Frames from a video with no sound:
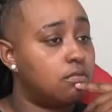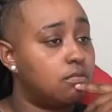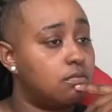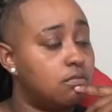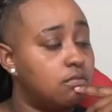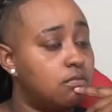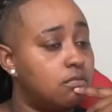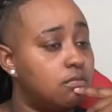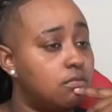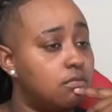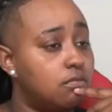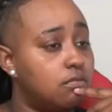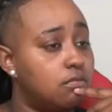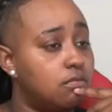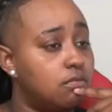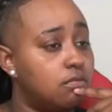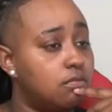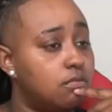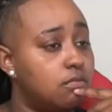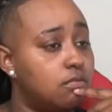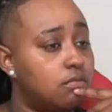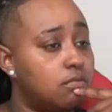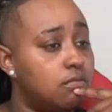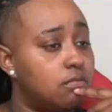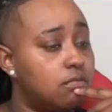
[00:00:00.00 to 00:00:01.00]

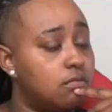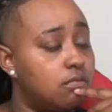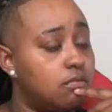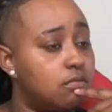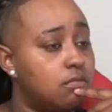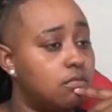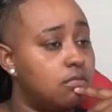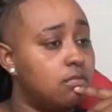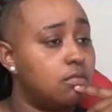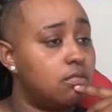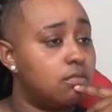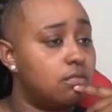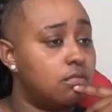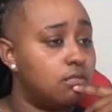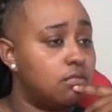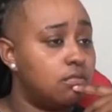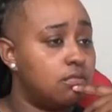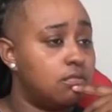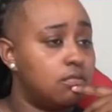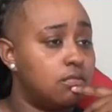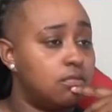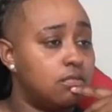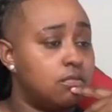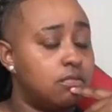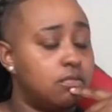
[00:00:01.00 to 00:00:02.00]

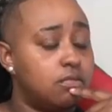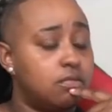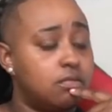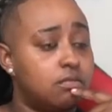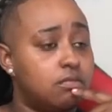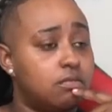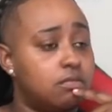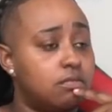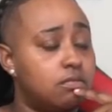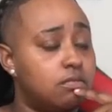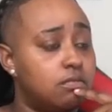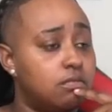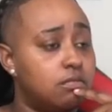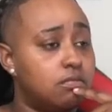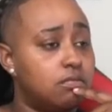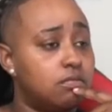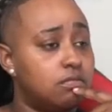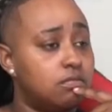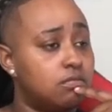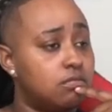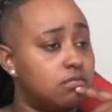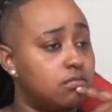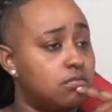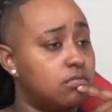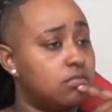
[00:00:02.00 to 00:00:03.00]

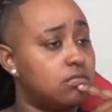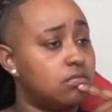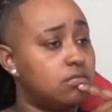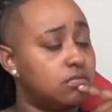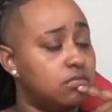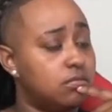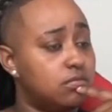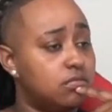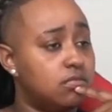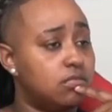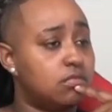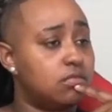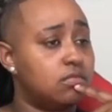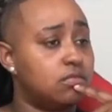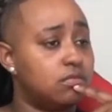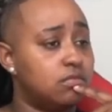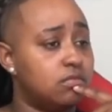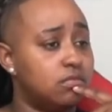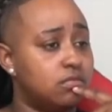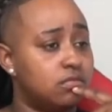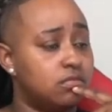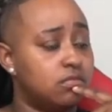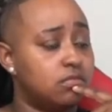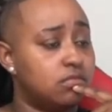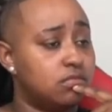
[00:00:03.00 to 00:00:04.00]

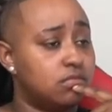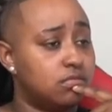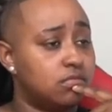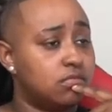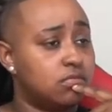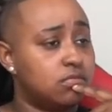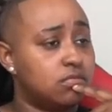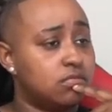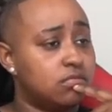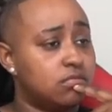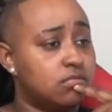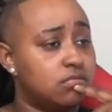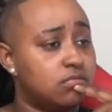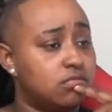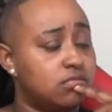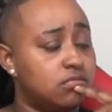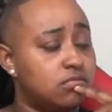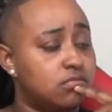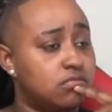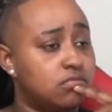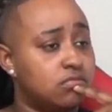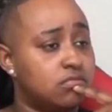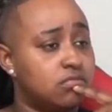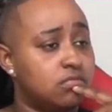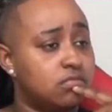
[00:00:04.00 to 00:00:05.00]

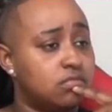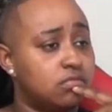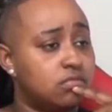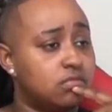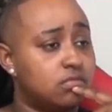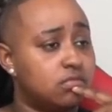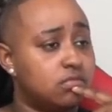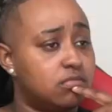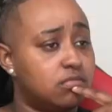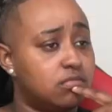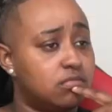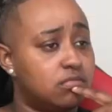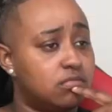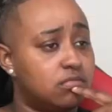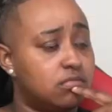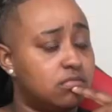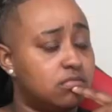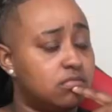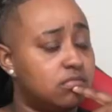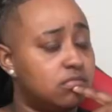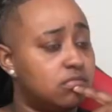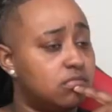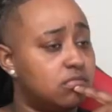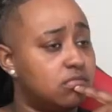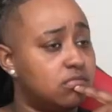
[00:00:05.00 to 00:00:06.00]

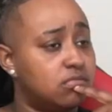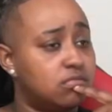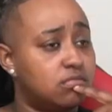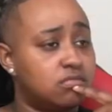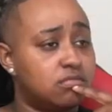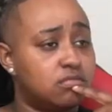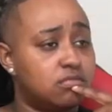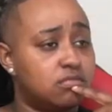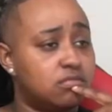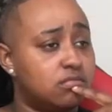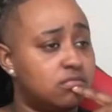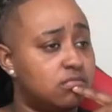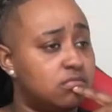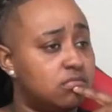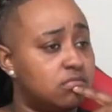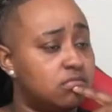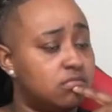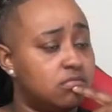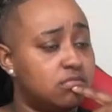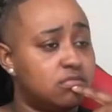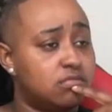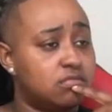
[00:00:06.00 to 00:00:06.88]
The person shown says nothing.